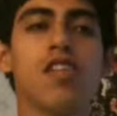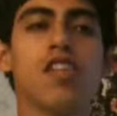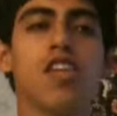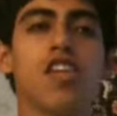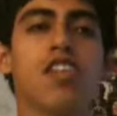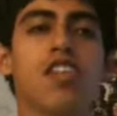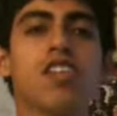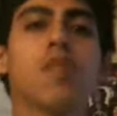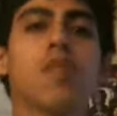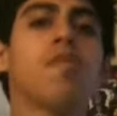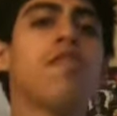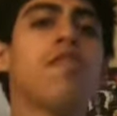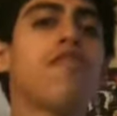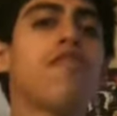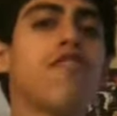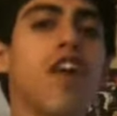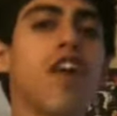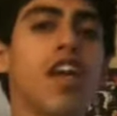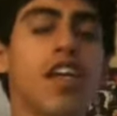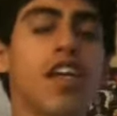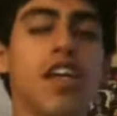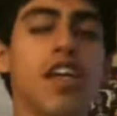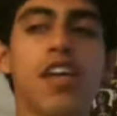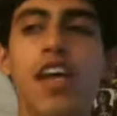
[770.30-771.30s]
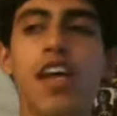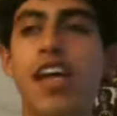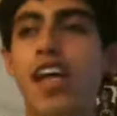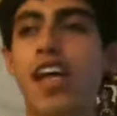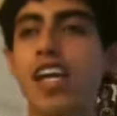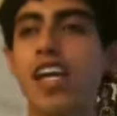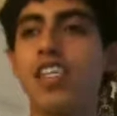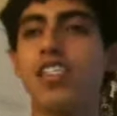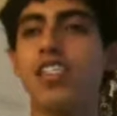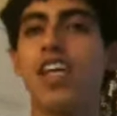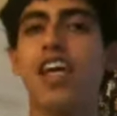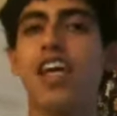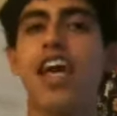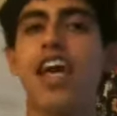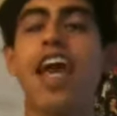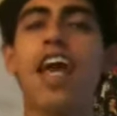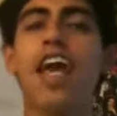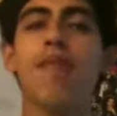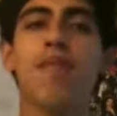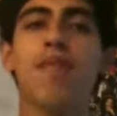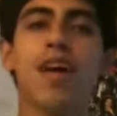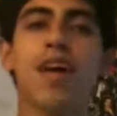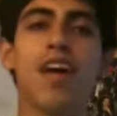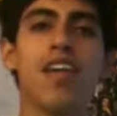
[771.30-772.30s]
just to be funny, and I say,
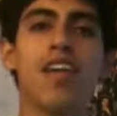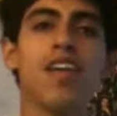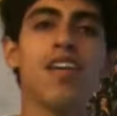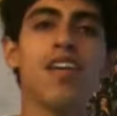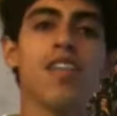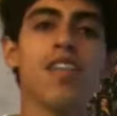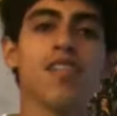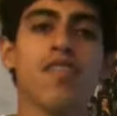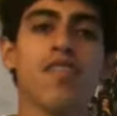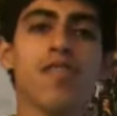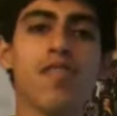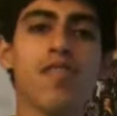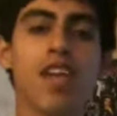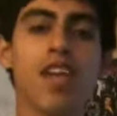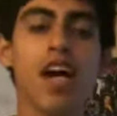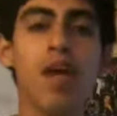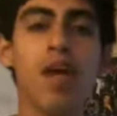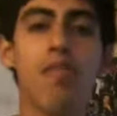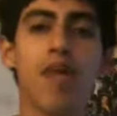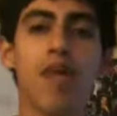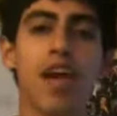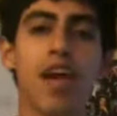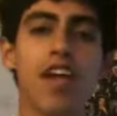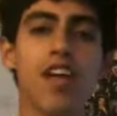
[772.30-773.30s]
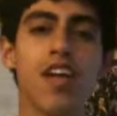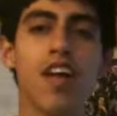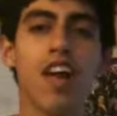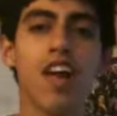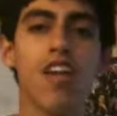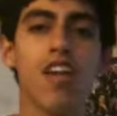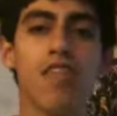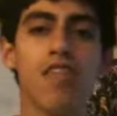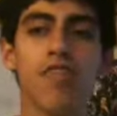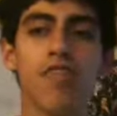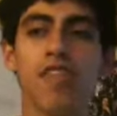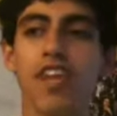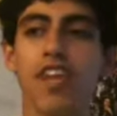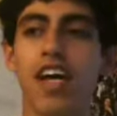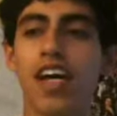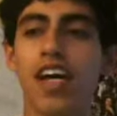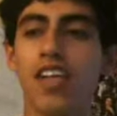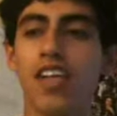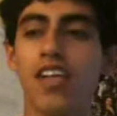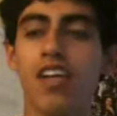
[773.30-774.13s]
"Hey man, I paid $1 for that.